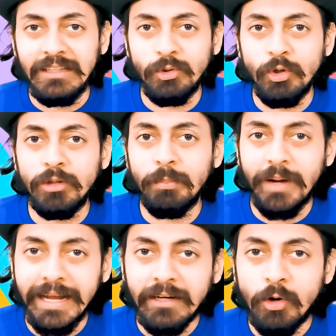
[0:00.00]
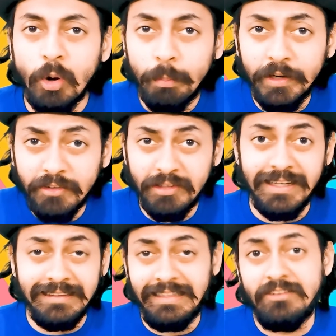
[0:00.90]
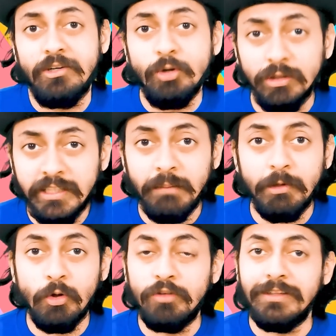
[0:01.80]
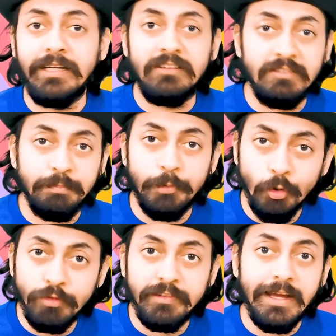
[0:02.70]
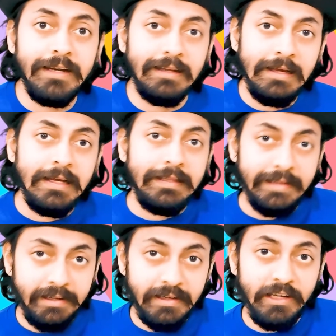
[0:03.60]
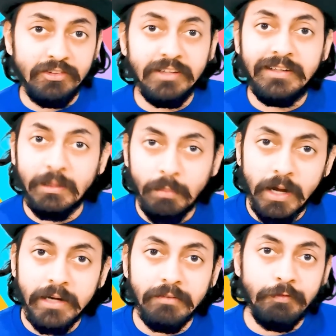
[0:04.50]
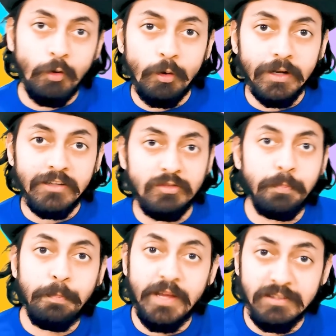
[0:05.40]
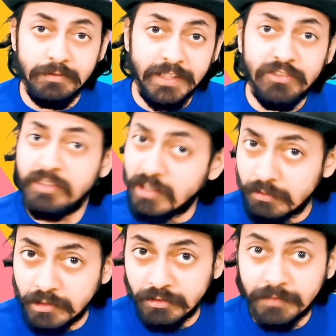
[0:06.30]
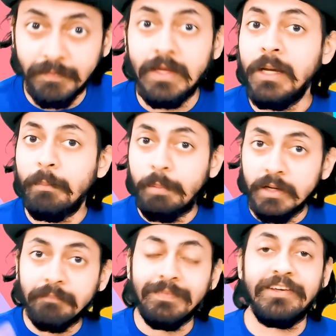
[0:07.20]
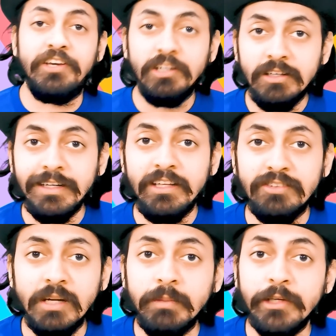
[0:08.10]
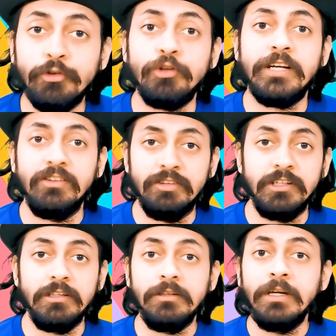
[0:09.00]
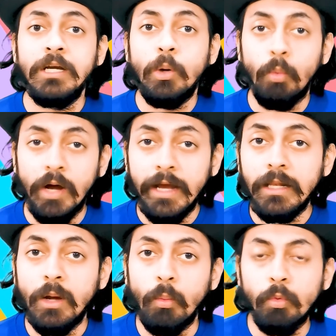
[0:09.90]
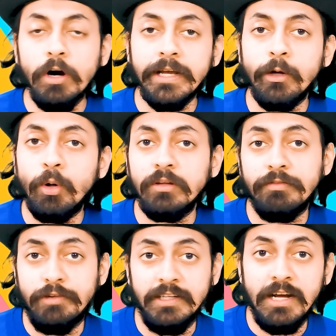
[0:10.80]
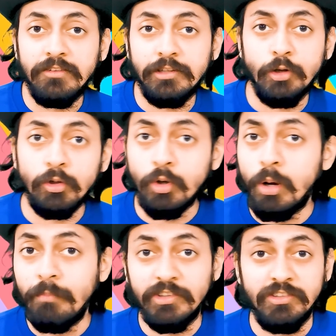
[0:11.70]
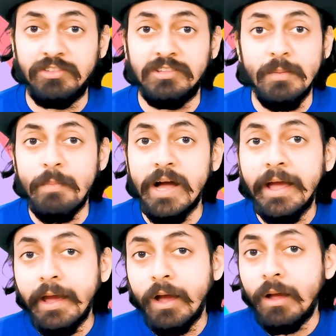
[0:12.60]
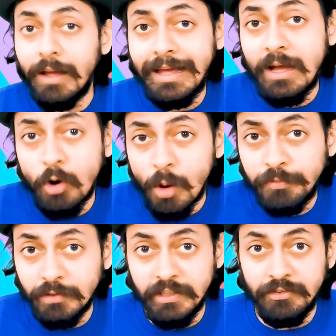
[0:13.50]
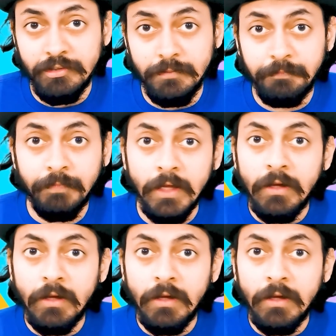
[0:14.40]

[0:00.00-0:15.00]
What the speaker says: do not mind competition. I think it's a good thing because it proves that there is a demand for a specific service. But here is something you should consider while working on Freelancer.com, which is my observation.